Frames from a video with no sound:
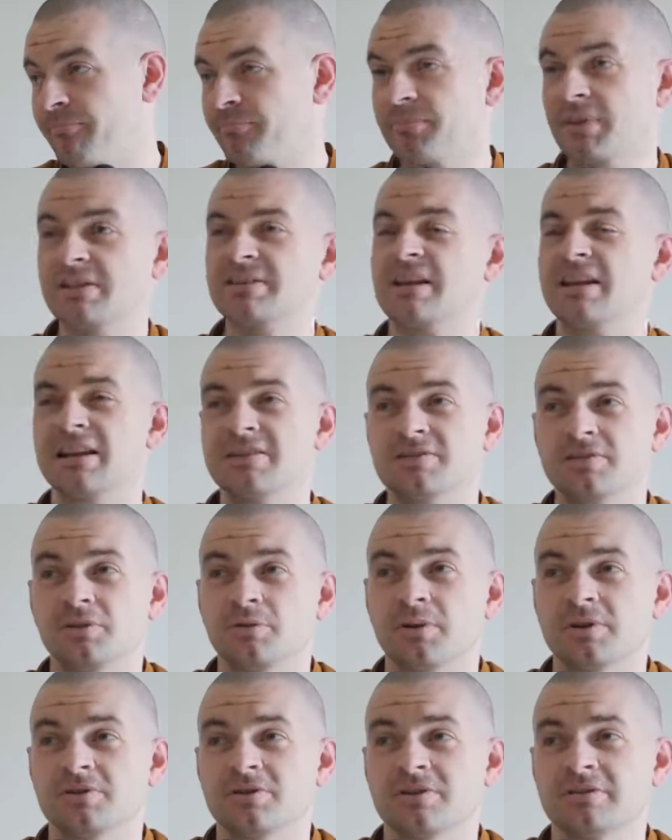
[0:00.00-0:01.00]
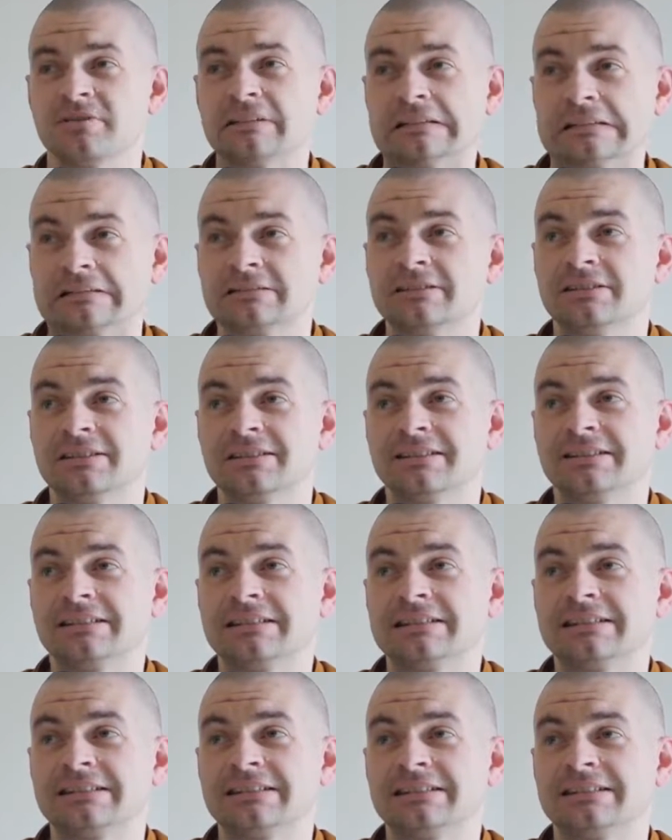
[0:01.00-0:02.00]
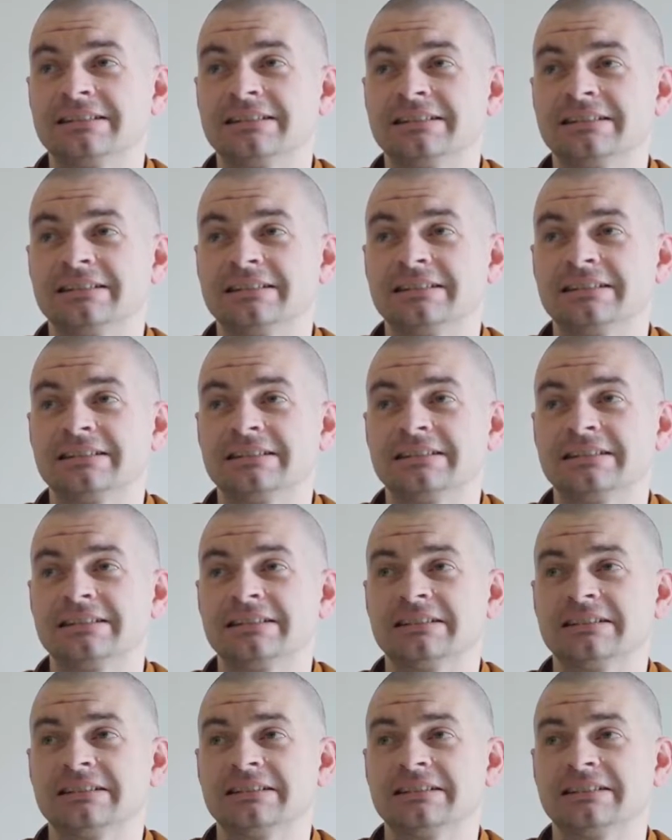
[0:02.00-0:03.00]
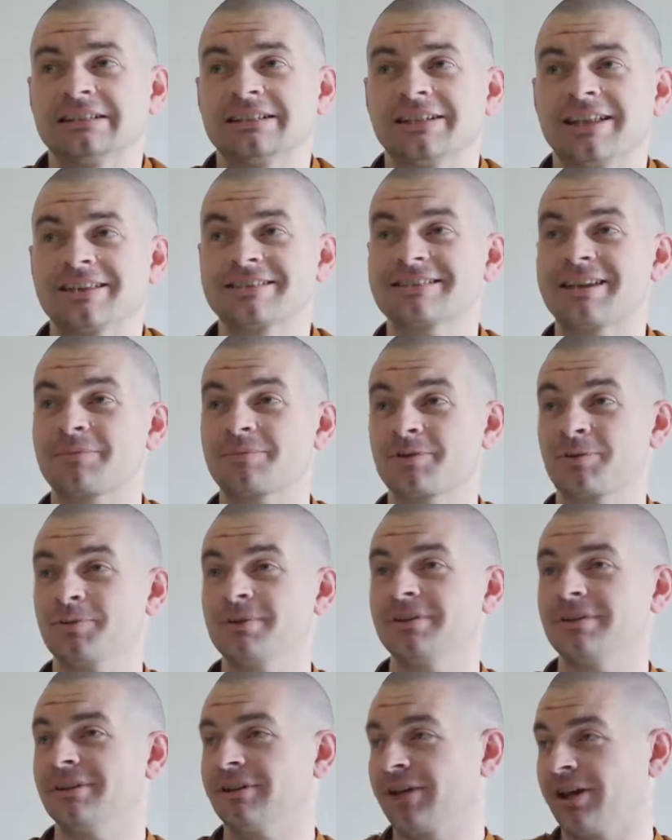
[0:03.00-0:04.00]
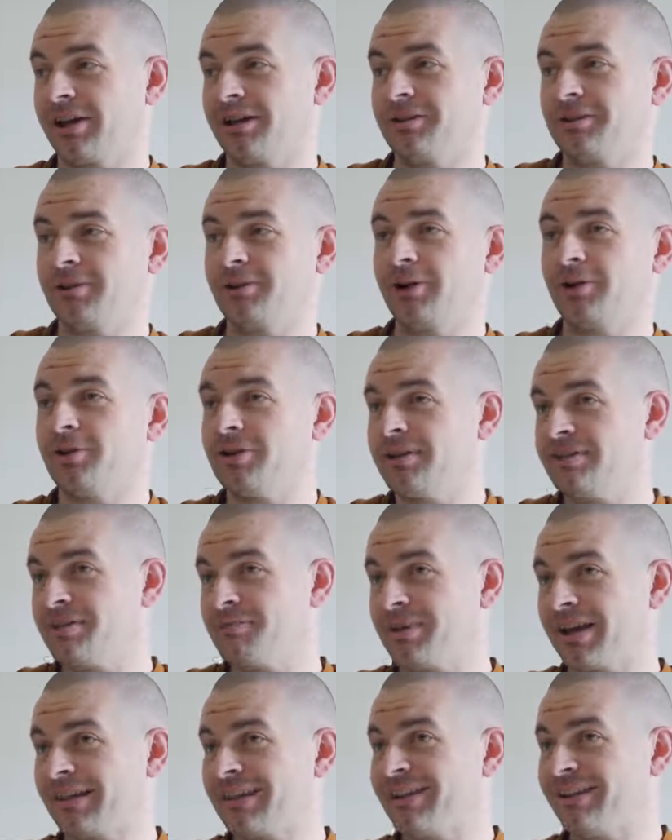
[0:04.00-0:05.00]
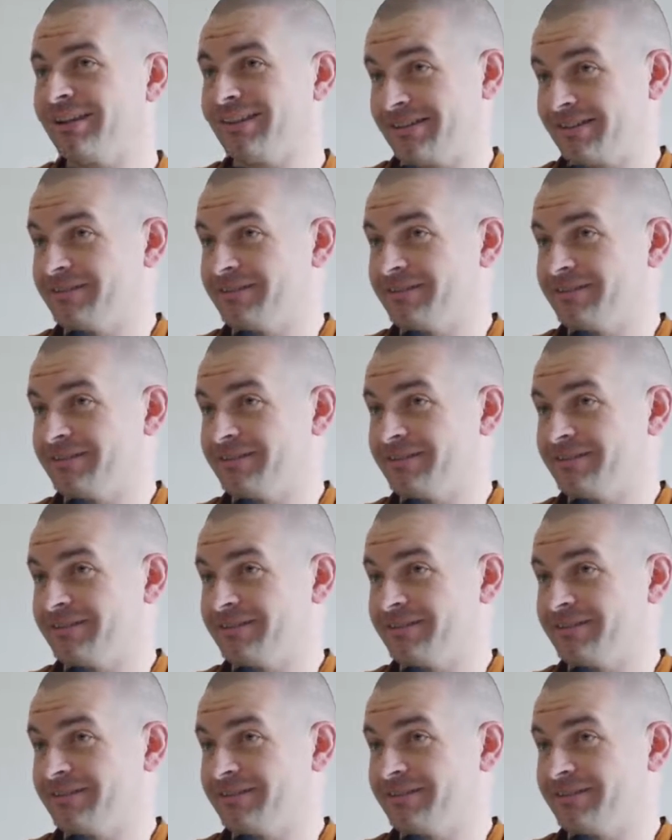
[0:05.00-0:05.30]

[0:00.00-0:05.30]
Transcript: Does that answer your question? Yeah, I've got a subsequent? Okay, I'll go here then back there.